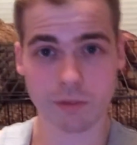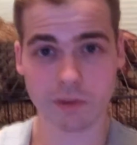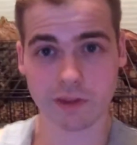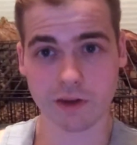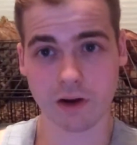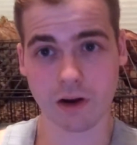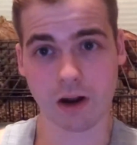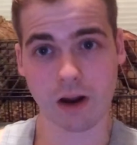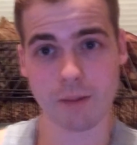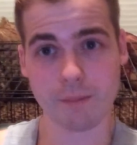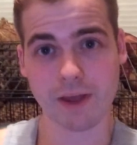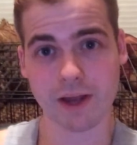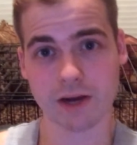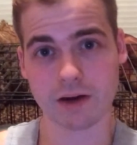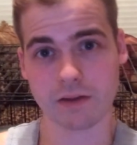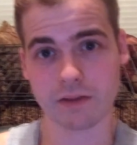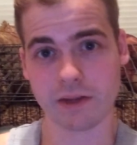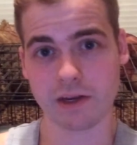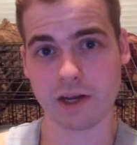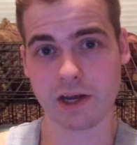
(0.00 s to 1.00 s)
but then hop back
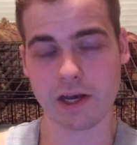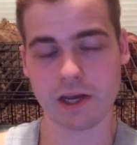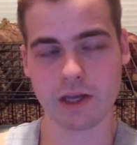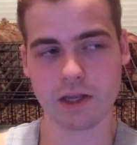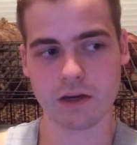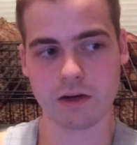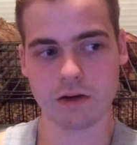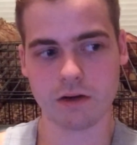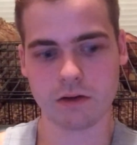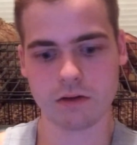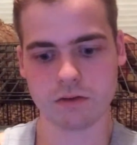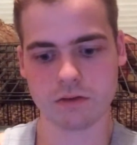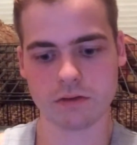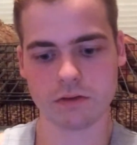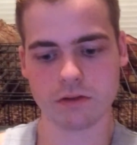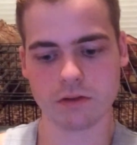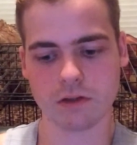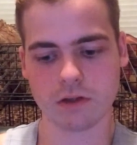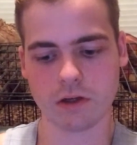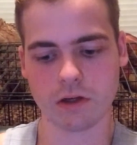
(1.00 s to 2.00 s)
on the diet
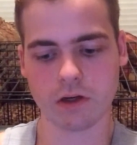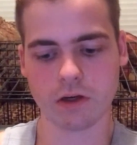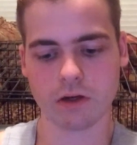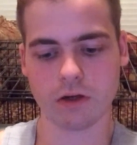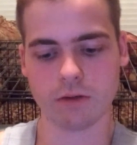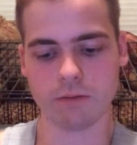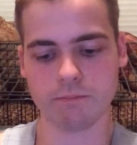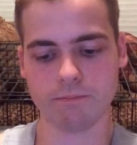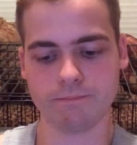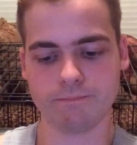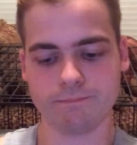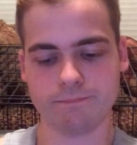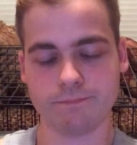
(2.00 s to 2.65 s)
um,